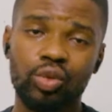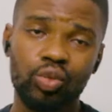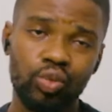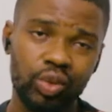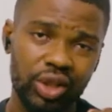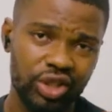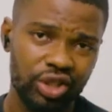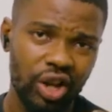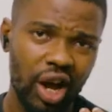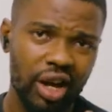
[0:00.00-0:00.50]

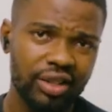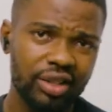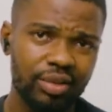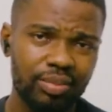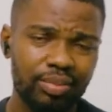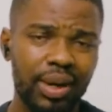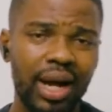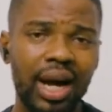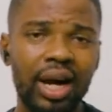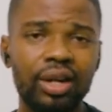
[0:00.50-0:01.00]
we talked
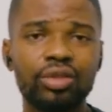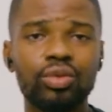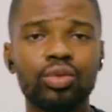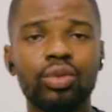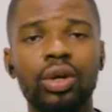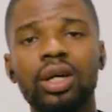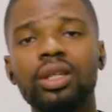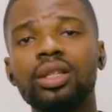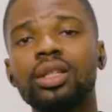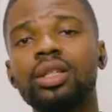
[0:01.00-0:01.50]
about
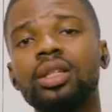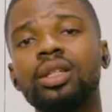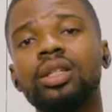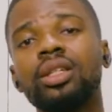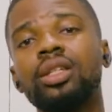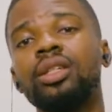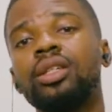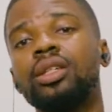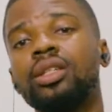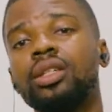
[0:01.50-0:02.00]
what?
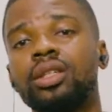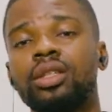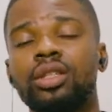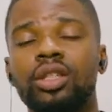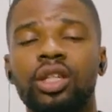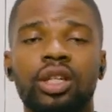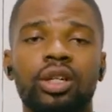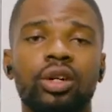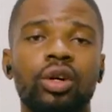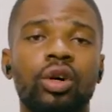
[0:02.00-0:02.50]

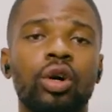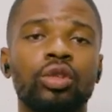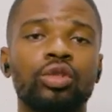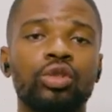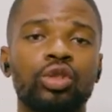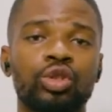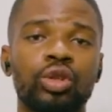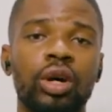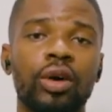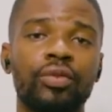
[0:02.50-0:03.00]
The
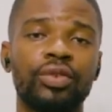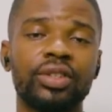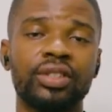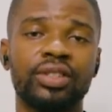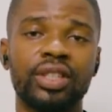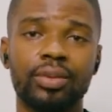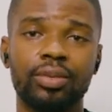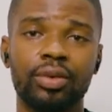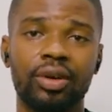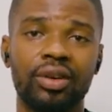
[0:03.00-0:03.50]

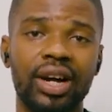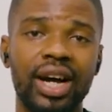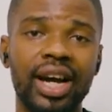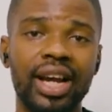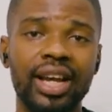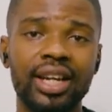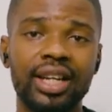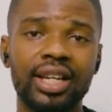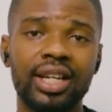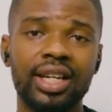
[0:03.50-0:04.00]
autotrophism, all
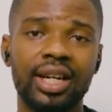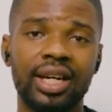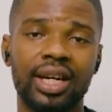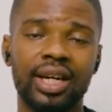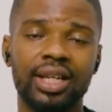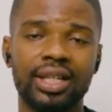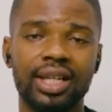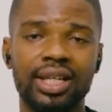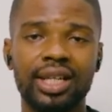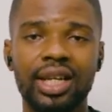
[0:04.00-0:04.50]
right?
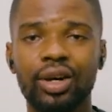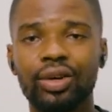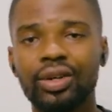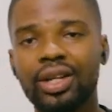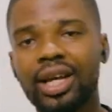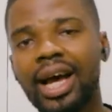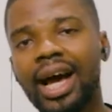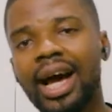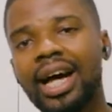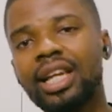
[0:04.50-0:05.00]
And then
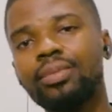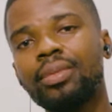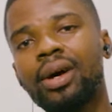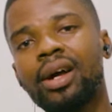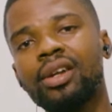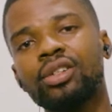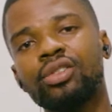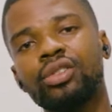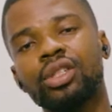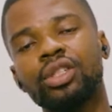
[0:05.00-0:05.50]
under
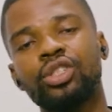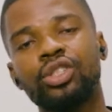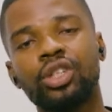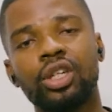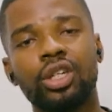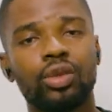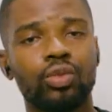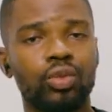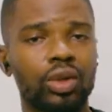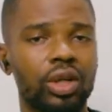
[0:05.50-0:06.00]
animal nutrition,
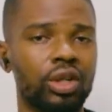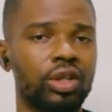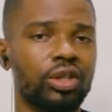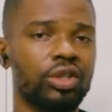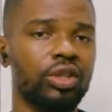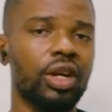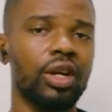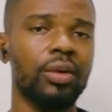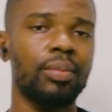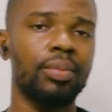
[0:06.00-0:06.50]
we're going to
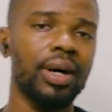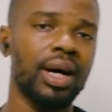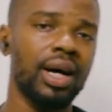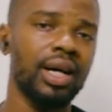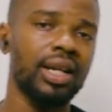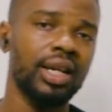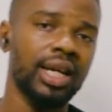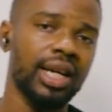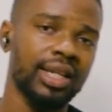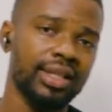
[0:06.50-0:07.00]
talk
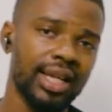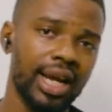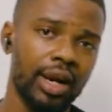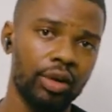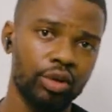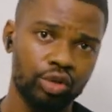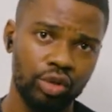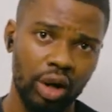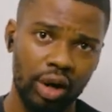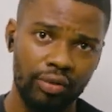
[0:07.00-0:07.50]
about
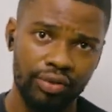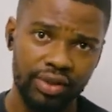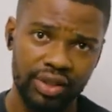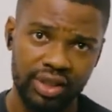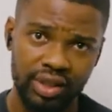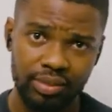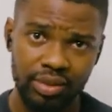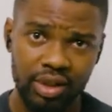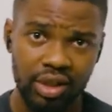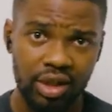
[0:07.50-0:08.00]

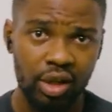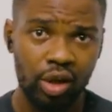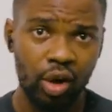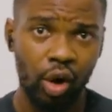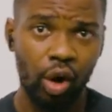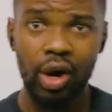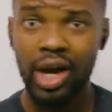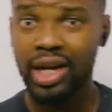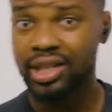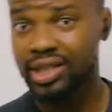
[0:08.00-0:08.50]
heterotrophism
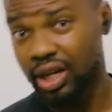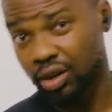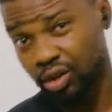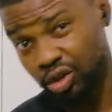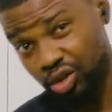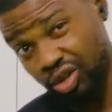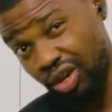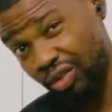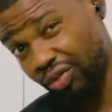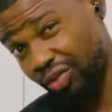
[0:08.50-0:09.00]
or
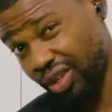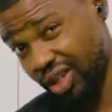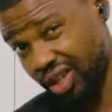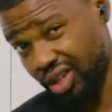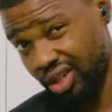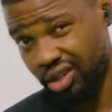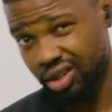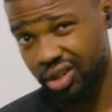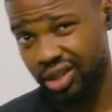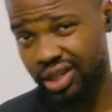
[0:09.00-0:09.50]
heterotrophic,
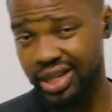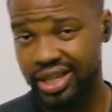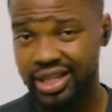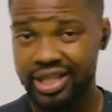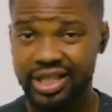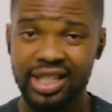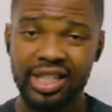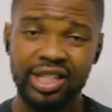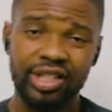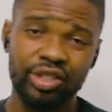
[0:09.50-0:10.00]
okay?
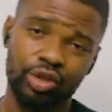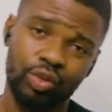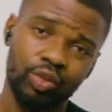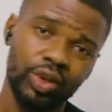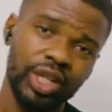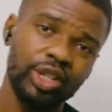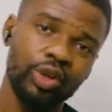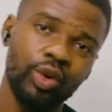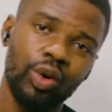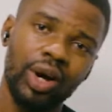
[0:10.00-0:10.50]
So
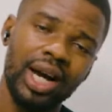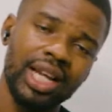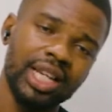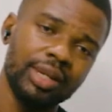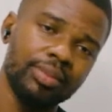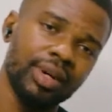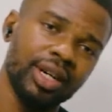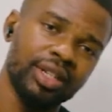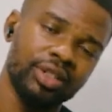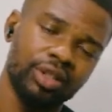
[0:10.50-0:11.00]
we know
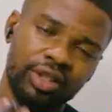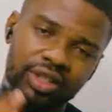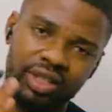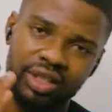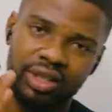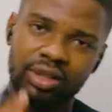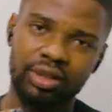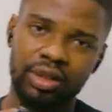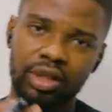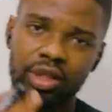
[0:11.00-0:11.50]
animal
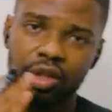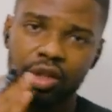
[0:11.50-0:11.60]
doesn't